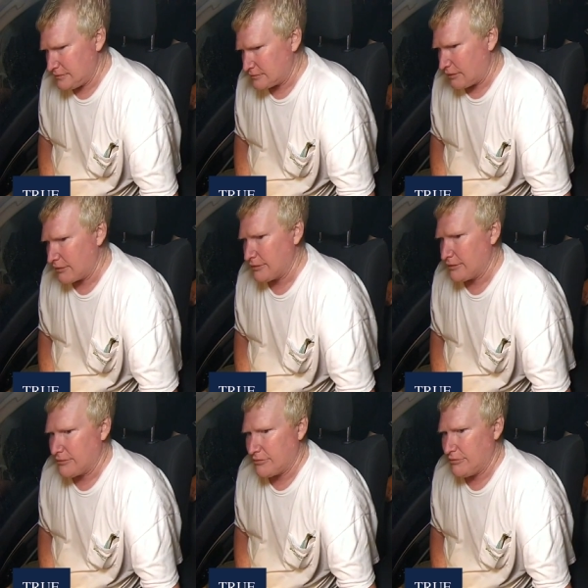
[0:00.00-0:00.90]
started
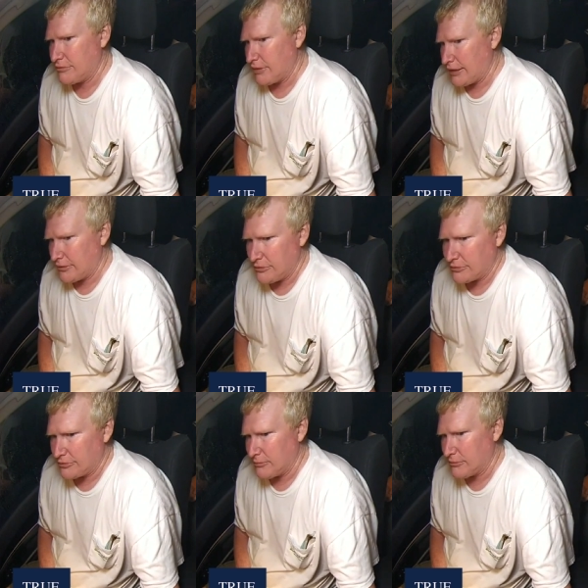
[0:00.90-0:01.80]
to try to do
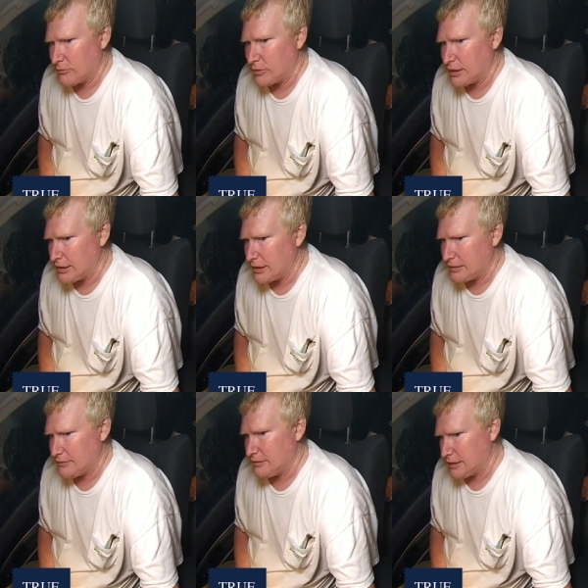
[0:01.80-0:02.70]
something with it,
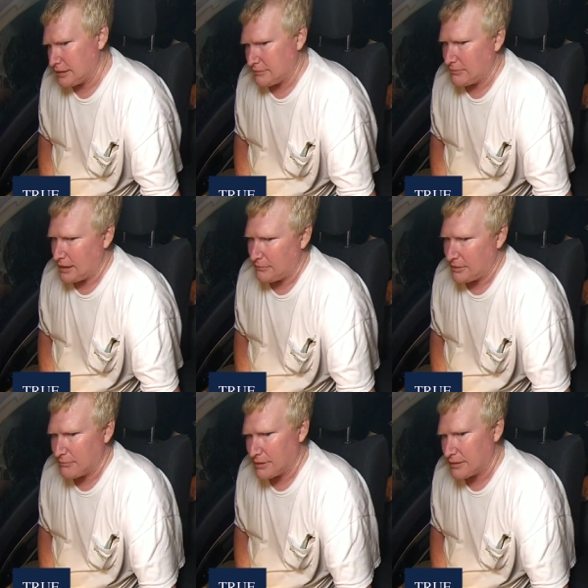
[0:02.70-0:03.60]
thinking
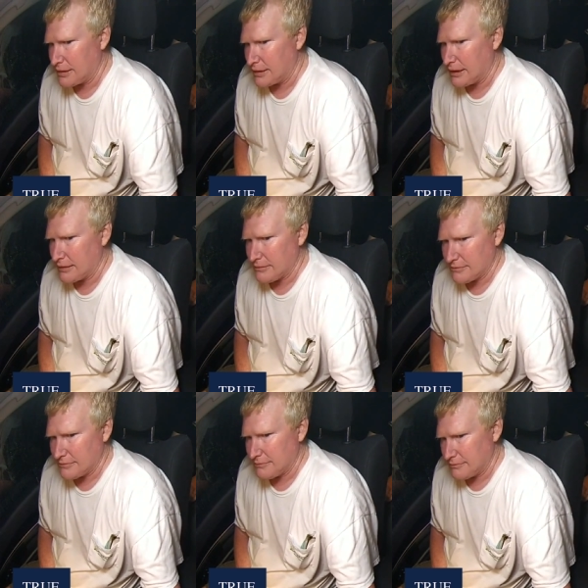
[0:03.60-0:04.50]
maybe, but then I
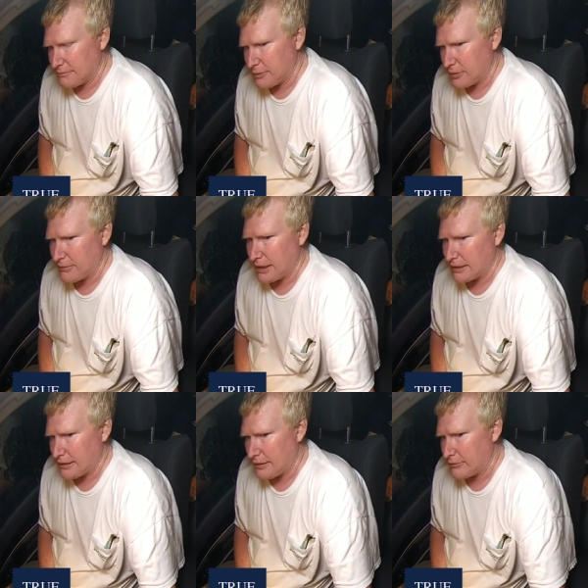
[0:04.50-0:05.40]
put it back
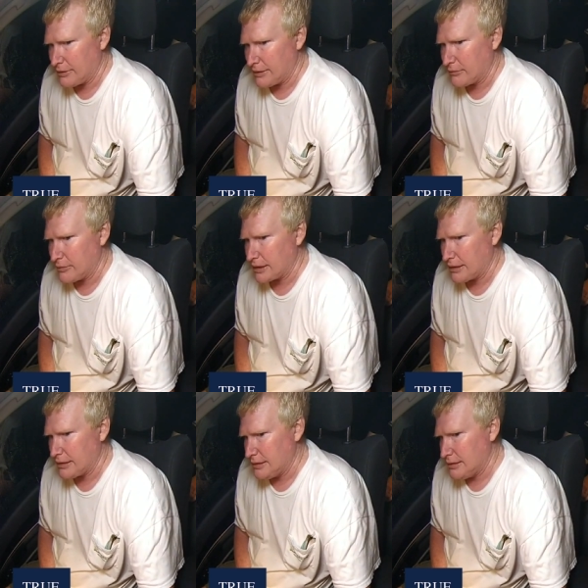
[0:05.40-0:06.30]
down really
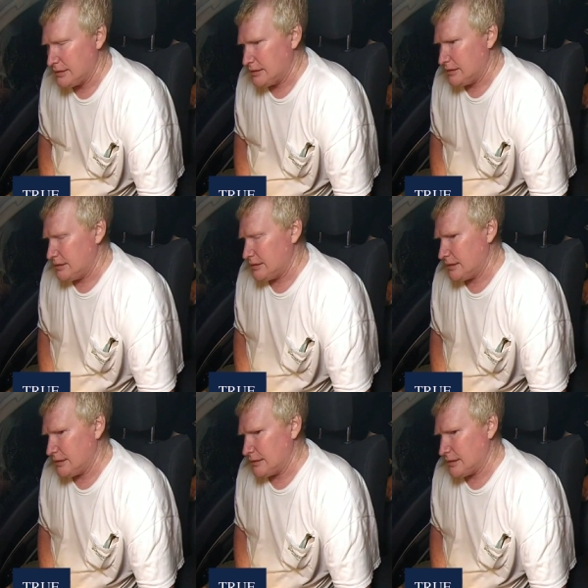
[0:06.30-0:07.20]
quickly.
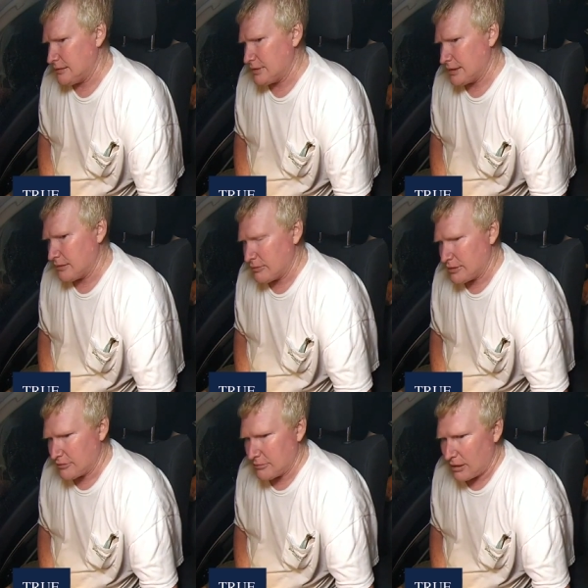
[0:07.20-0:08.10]
Um, then I
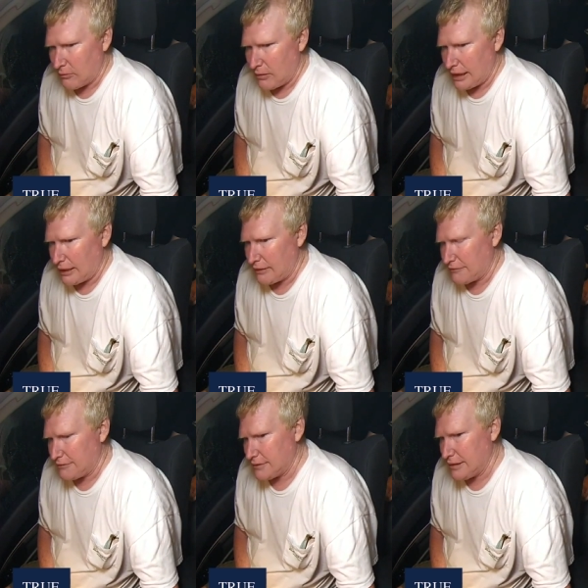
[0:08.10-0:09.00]
went to my wife,
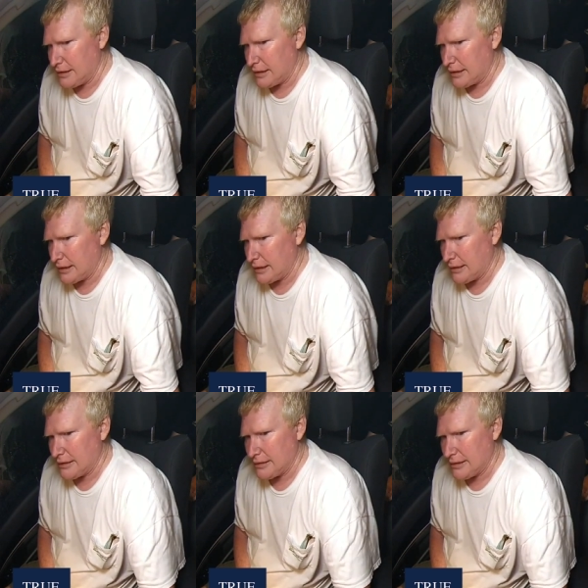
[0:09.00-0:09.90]

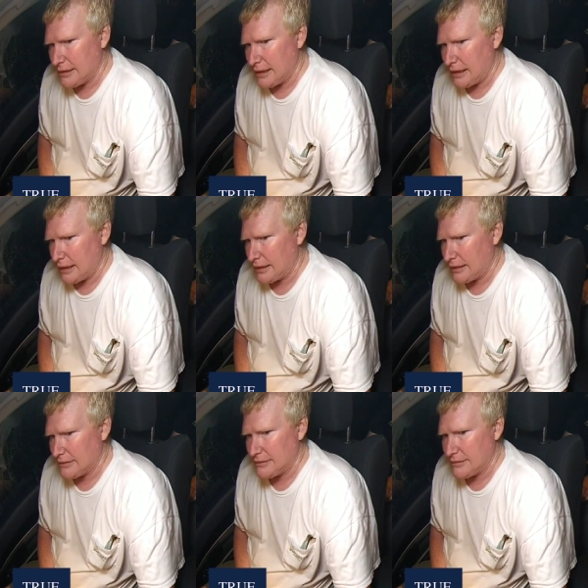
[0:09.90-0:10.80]
and I,
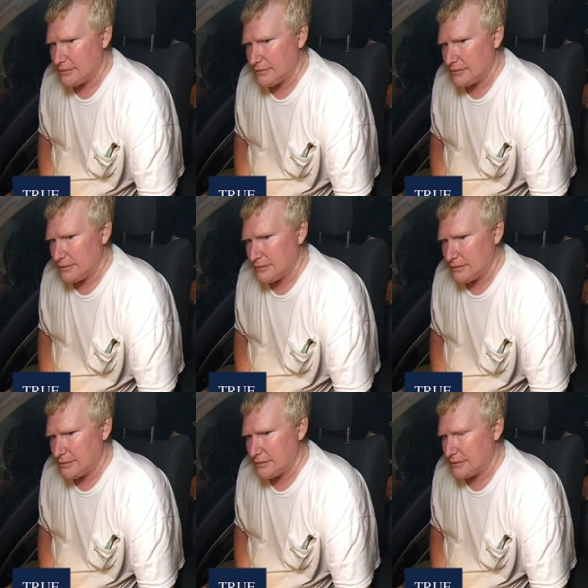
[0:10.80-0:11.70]

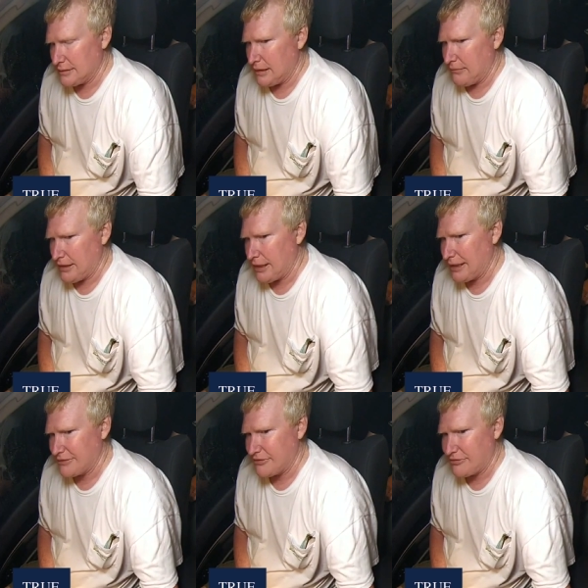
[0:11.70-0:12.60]
uh, I mean, I
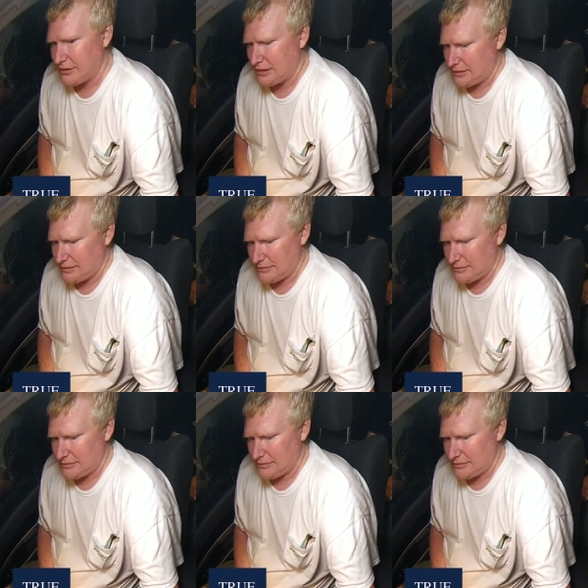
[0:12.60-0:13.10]
could see.